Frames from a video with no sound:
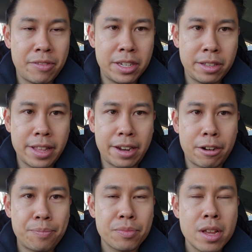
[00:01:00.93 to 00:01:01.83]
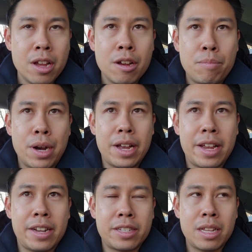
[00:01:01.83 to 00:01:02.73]
into later. But
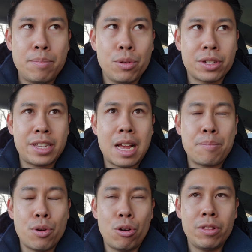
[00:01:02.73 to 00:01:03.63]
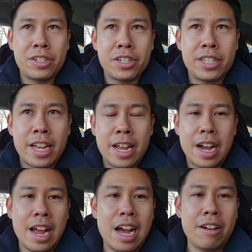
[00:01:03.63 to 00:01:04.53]
in a simple example, let's just say
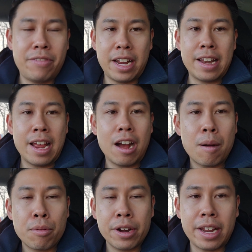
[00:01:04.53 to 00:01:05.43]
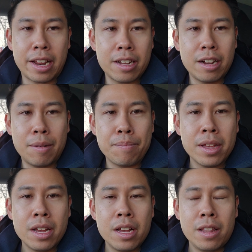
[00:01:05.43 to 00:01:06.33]
I have a net operating income.
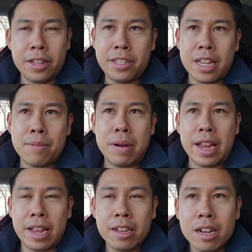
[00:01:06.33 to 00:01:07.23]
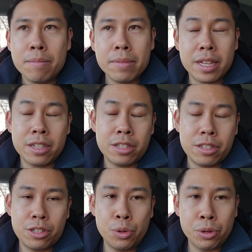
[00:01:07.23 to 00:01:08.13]
Let's say my income is
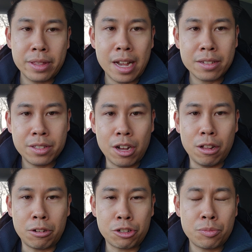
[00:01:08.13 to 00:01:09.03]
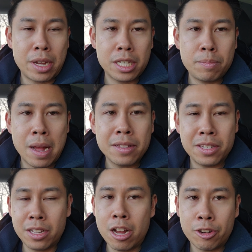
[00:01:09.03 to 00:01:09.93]
$200,000, my expense
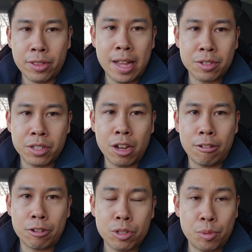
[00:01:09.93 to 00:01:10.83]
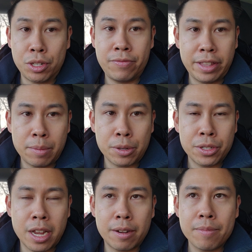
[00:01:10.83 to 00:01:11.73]
is $100,000, which is
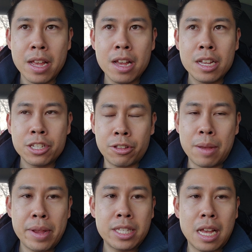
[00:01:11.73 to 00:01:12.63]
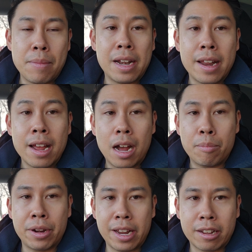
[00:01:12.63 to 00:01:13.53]
50%. So that means that my net
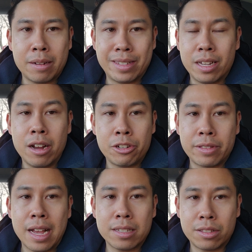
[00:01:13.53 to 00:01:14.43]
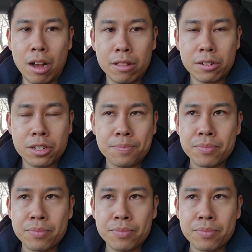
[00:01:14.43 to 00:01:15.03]
operating income is $100,000.